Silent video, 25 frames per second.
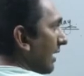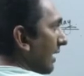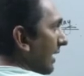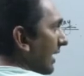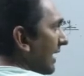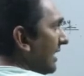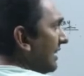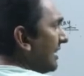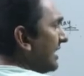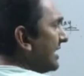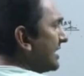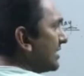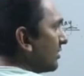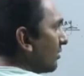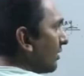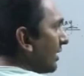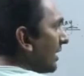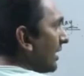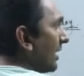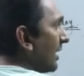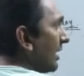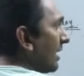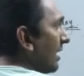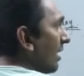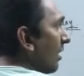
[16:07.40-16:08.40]
in this
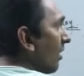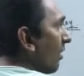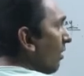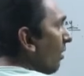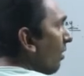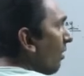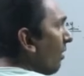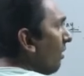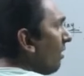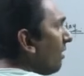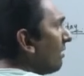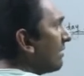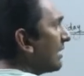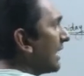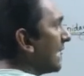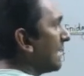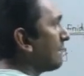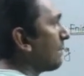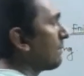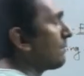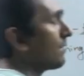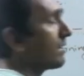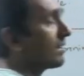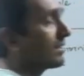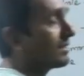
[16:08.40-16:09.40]
way, all the
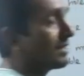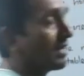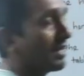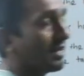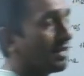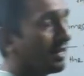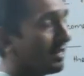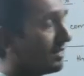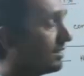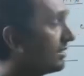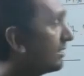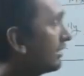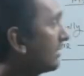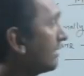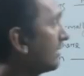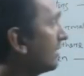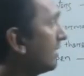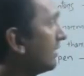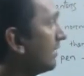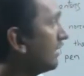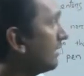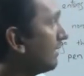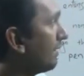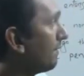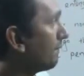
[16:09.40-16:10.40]
above are the
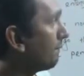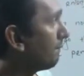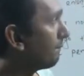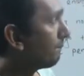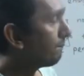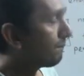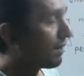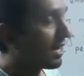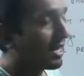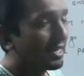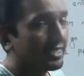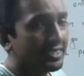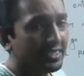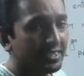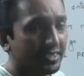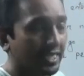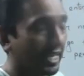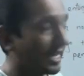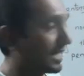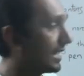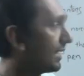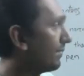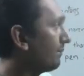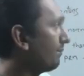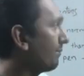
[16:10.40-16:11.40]
vast
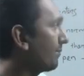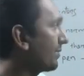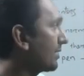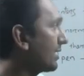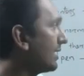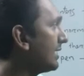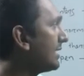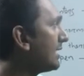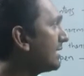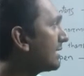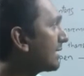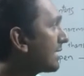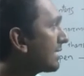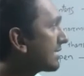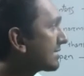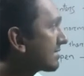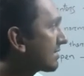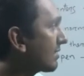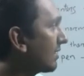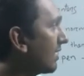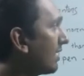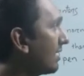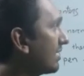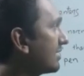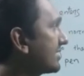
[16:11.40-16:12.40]
time. It
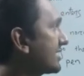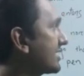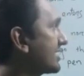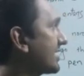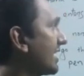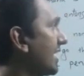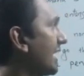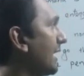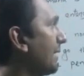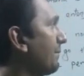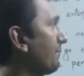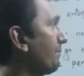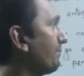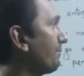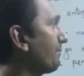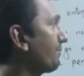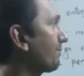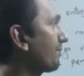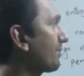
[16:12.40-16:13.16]
indicates large time.